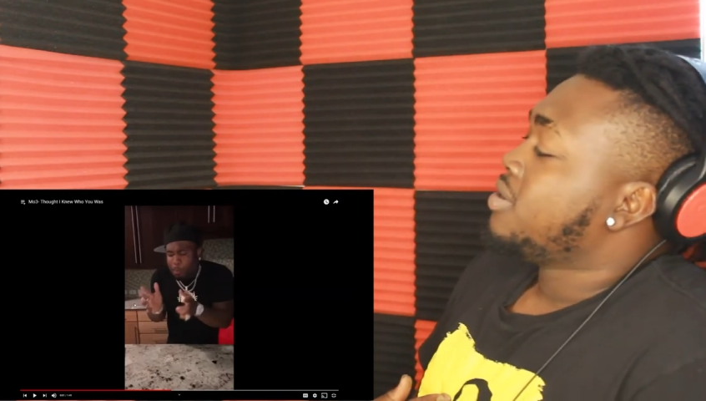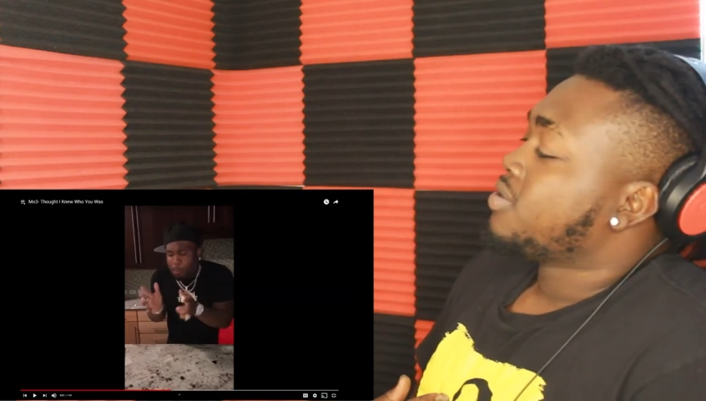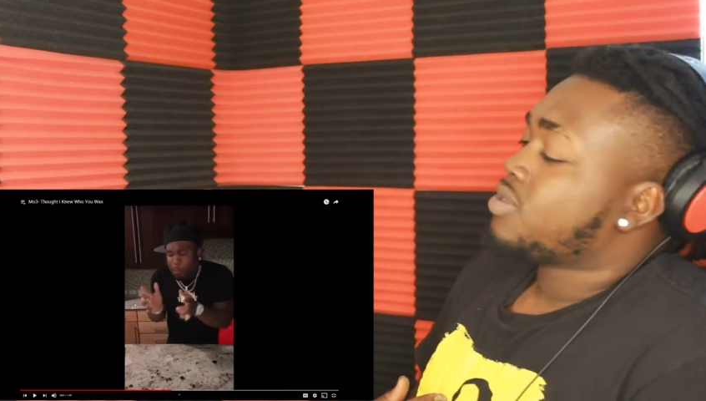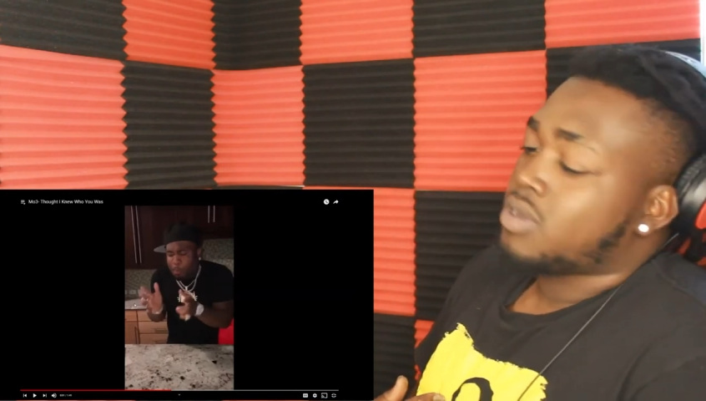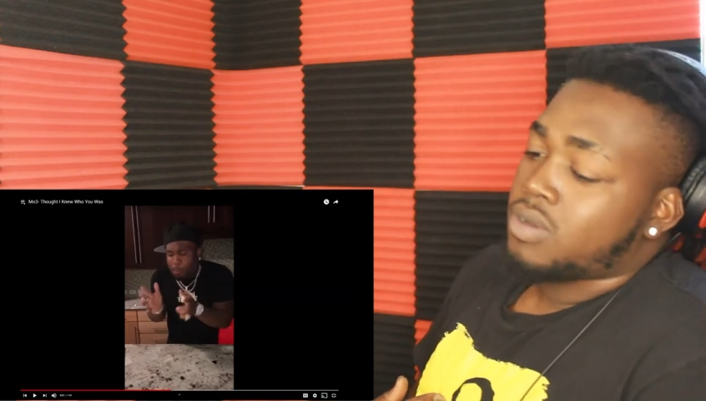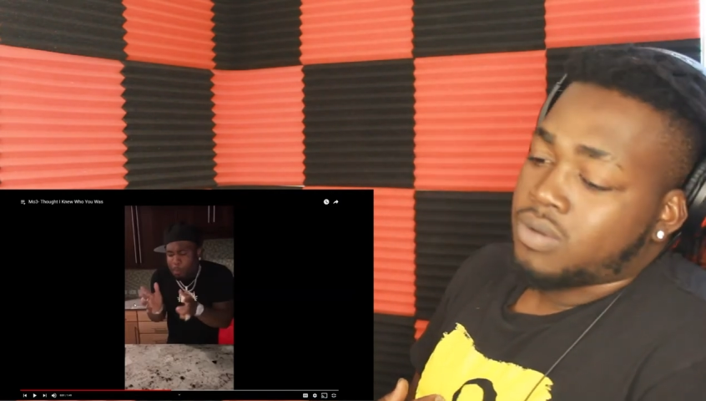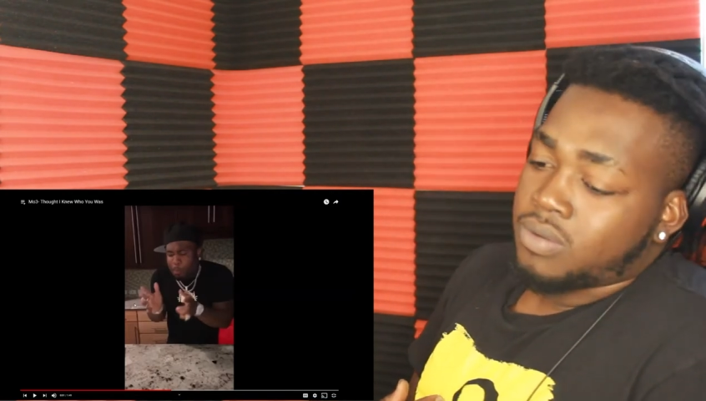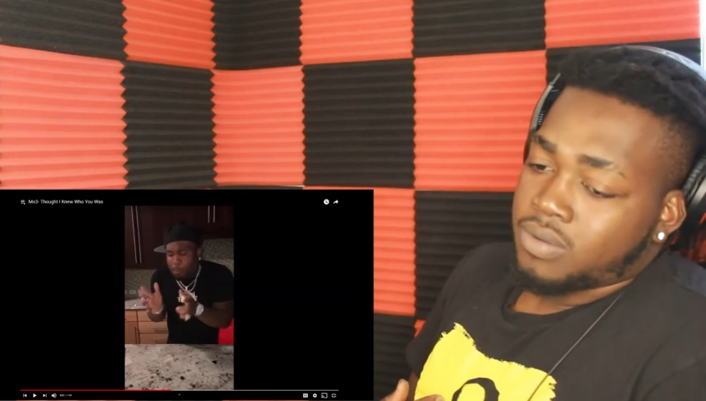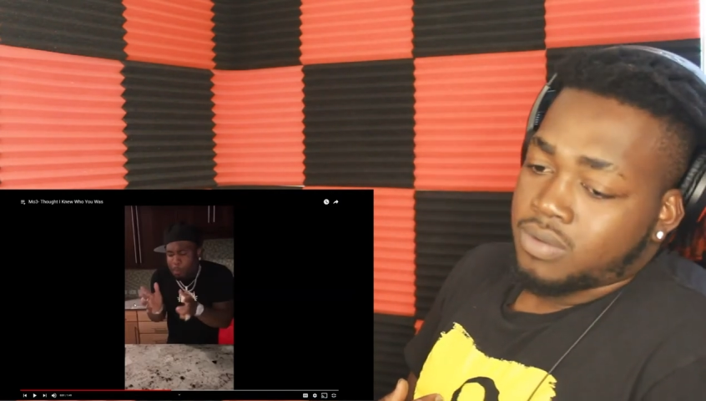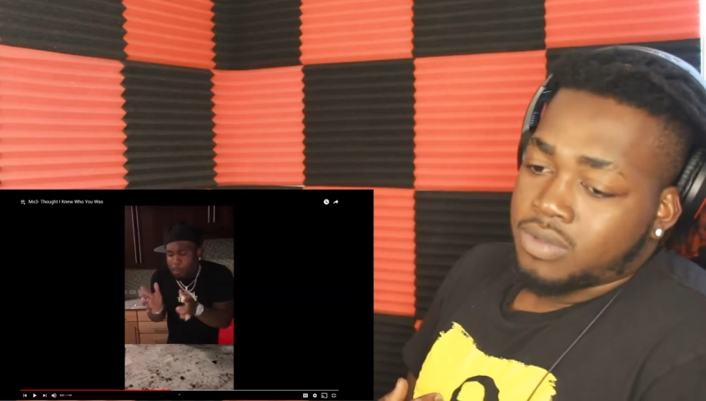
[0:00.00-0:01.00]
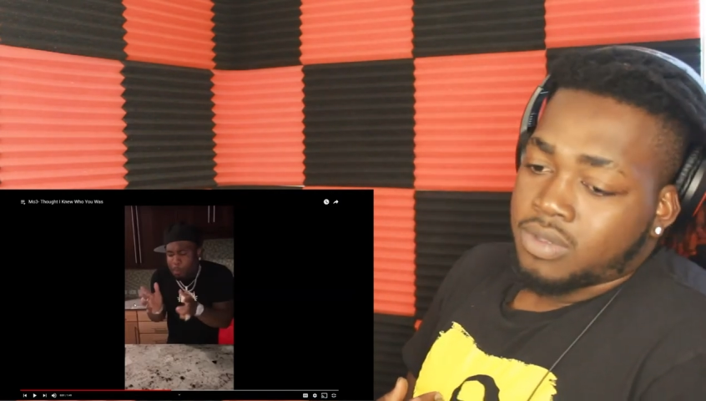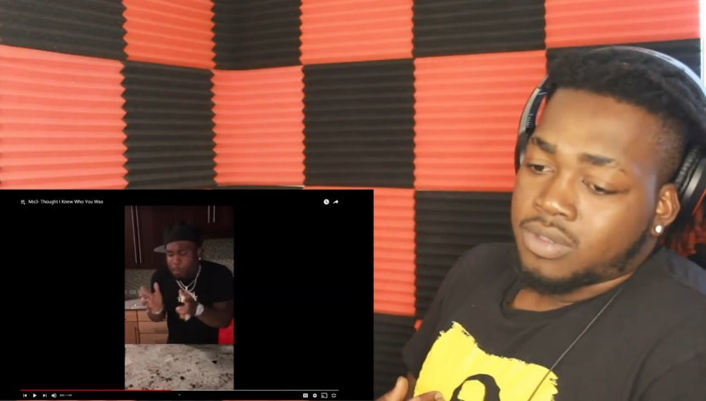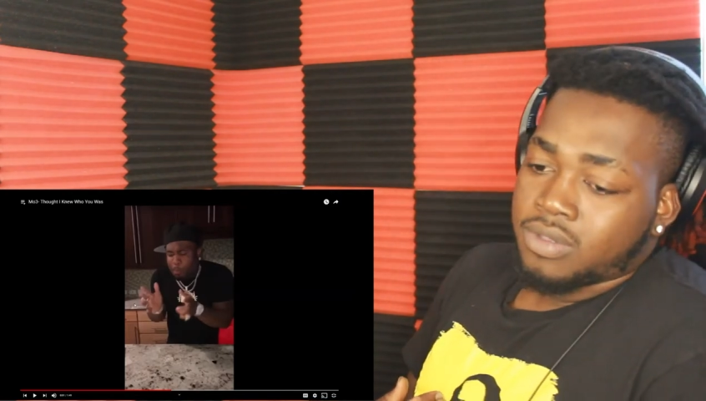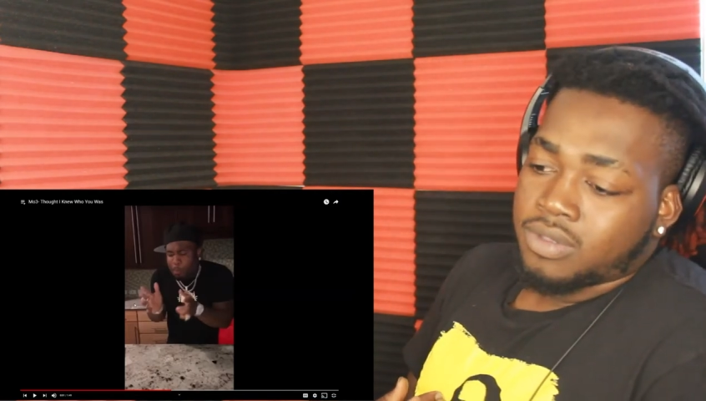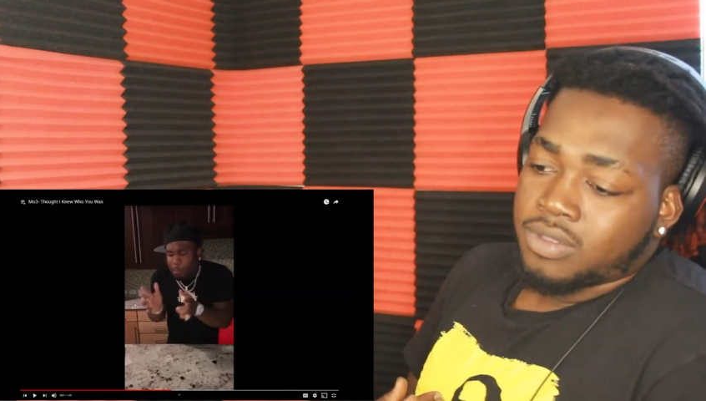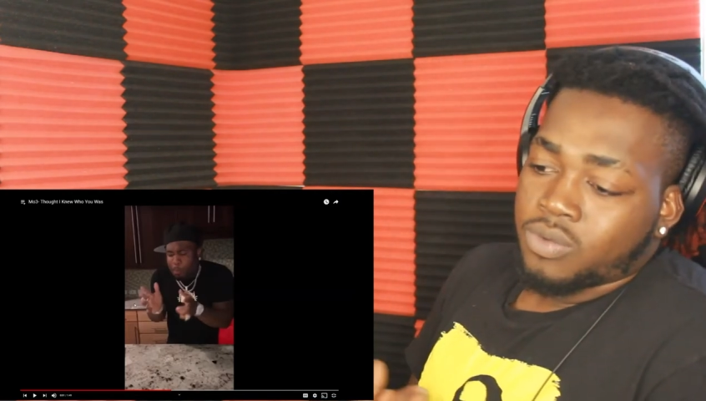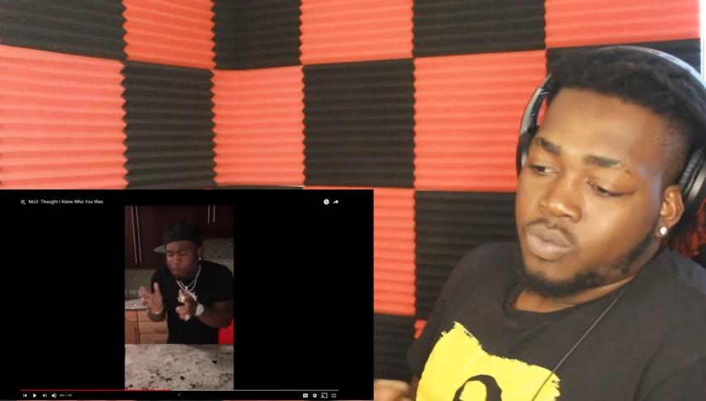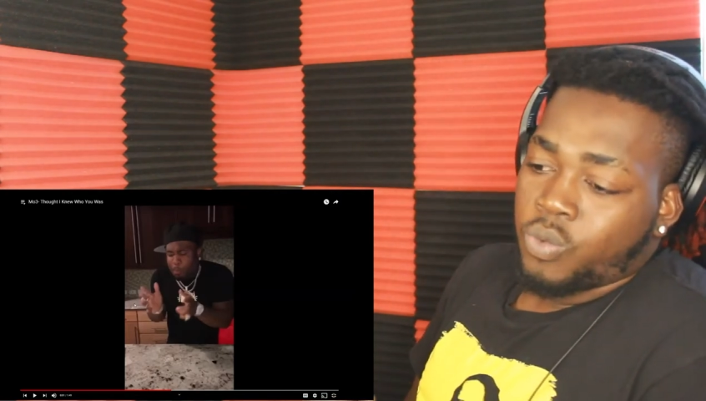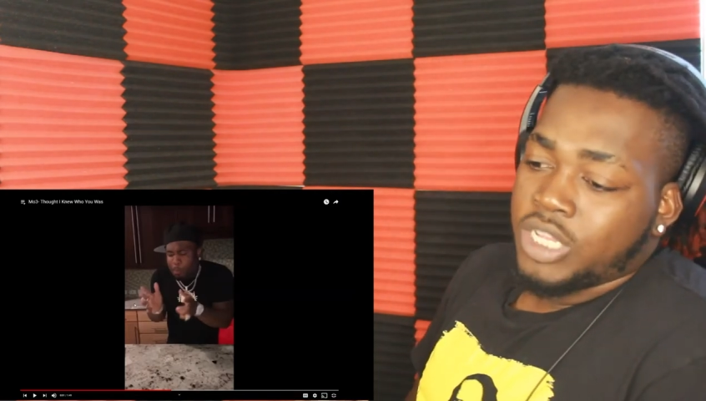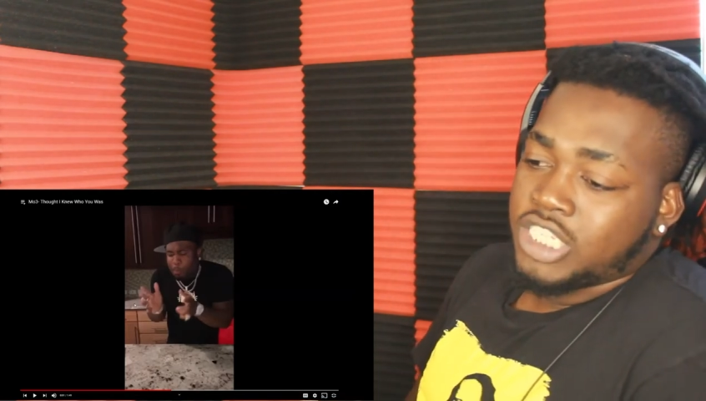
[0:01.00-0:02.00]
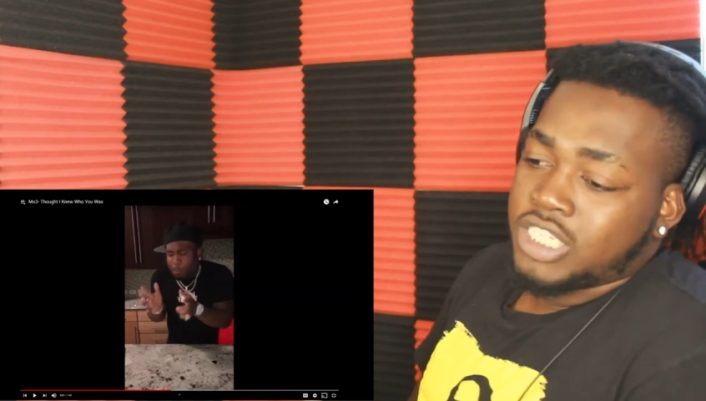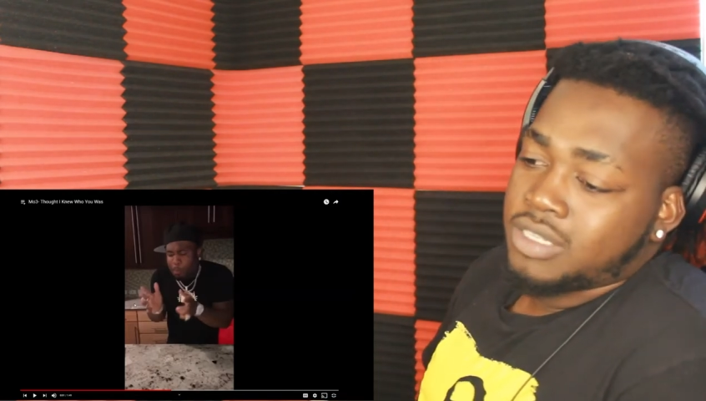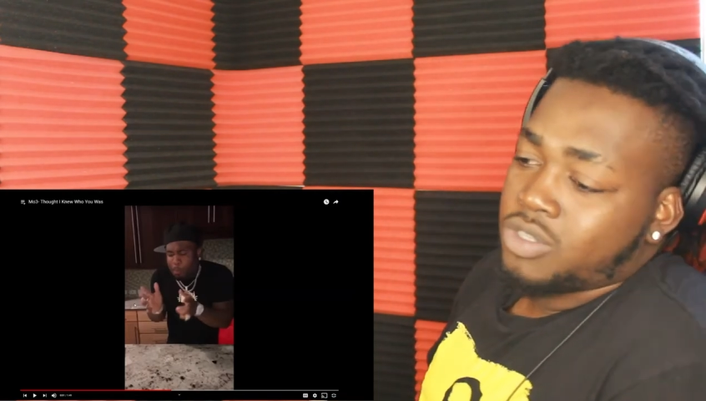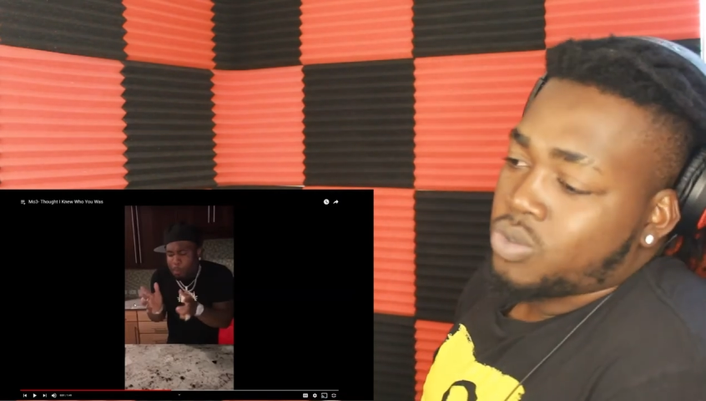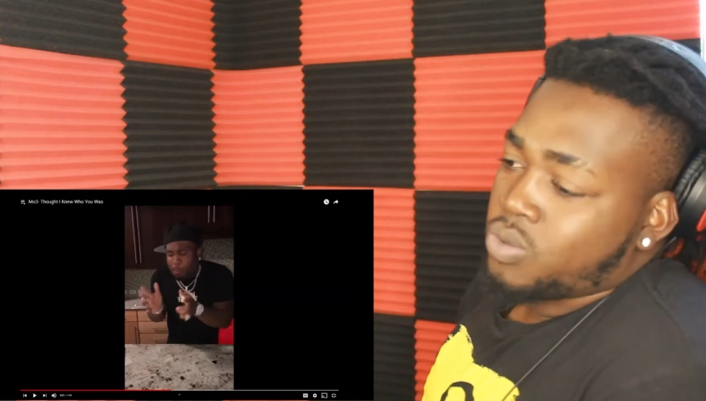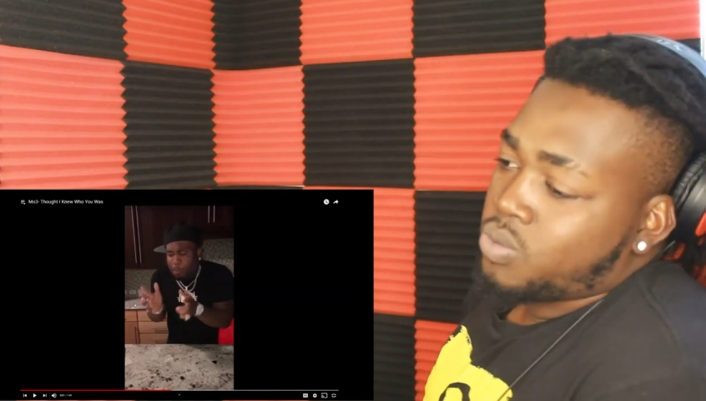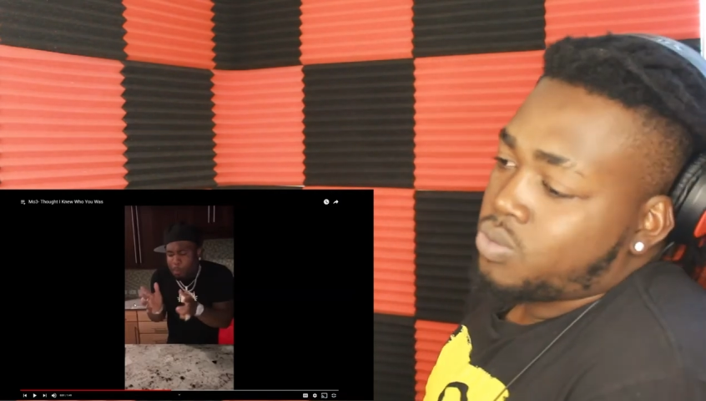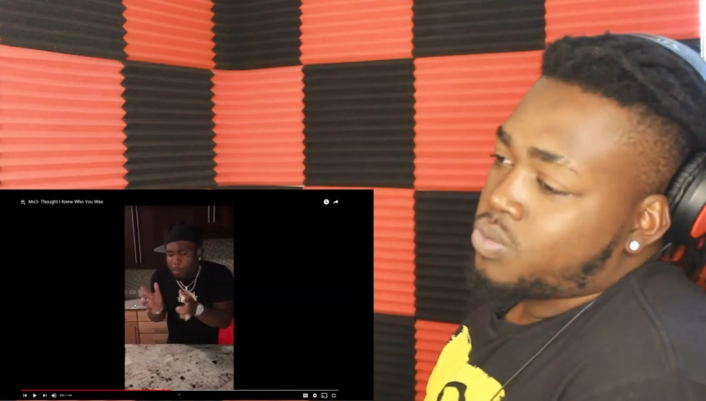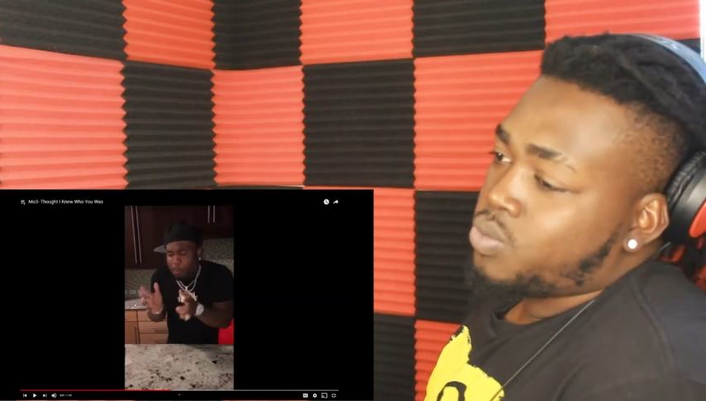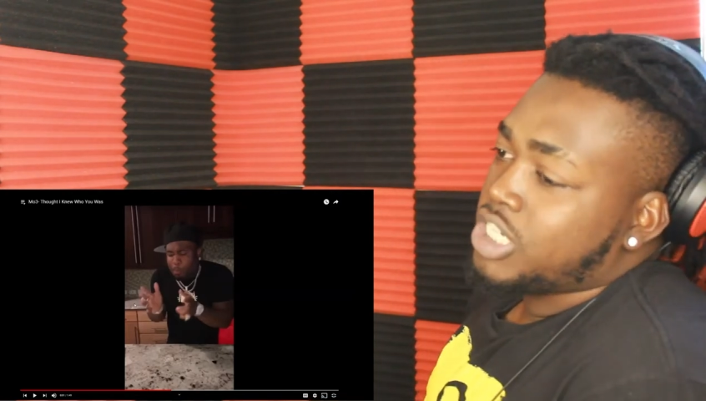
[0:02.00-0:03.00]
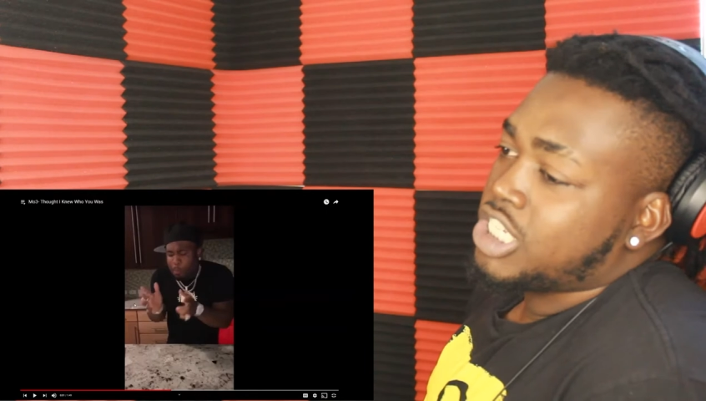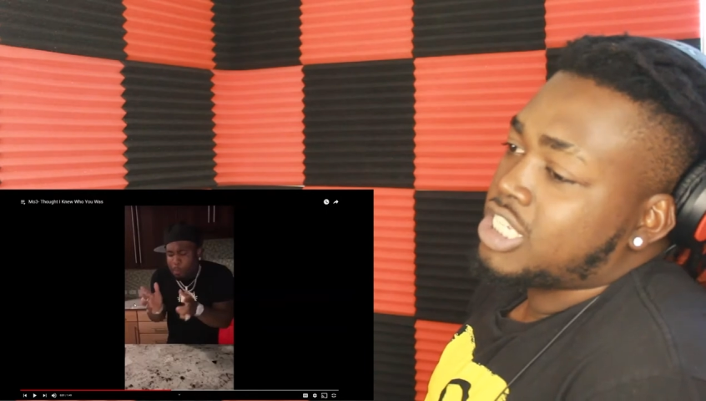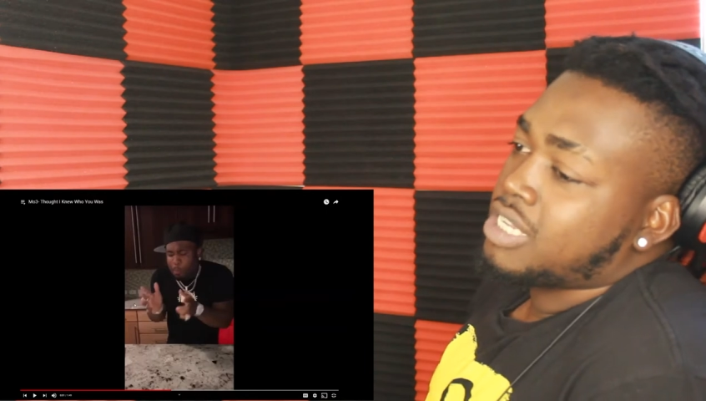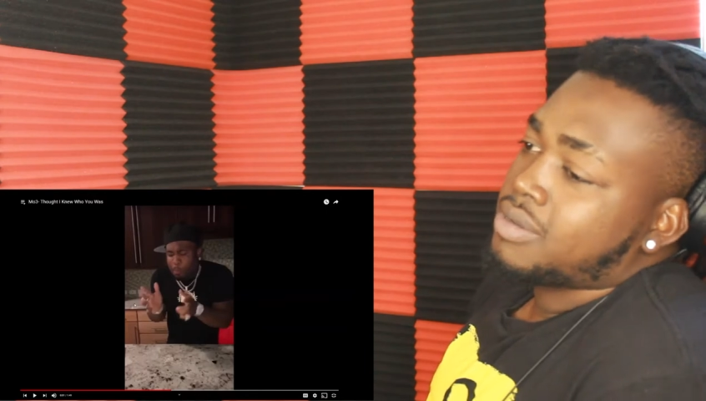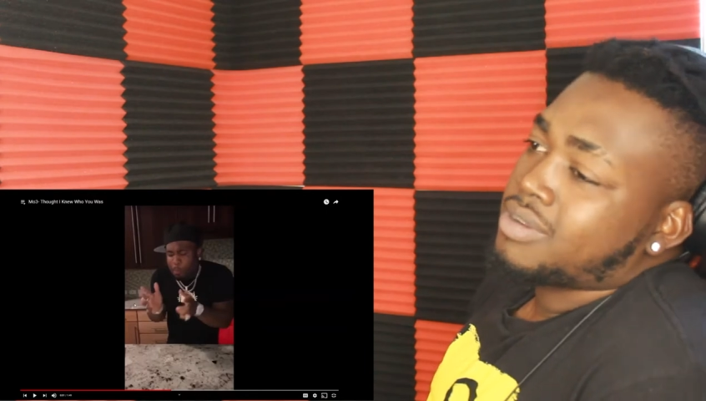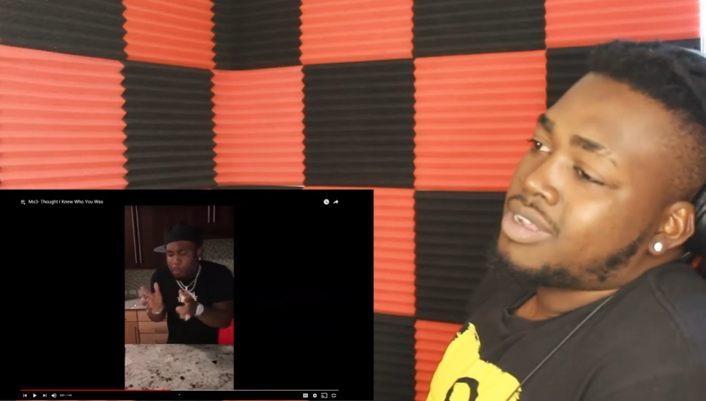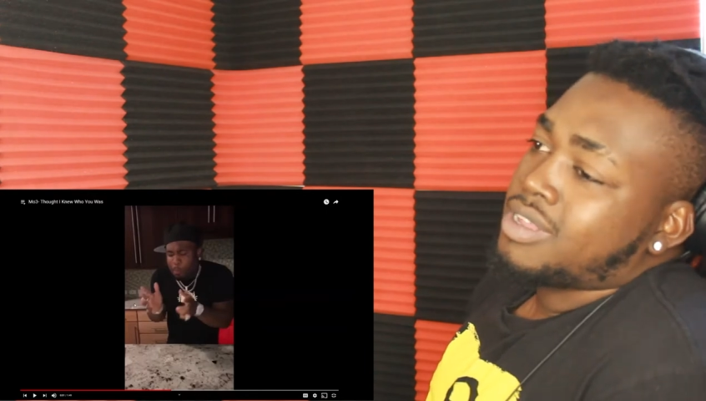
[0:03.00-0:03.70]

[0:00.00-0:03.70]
So, we shouldn't do, we should,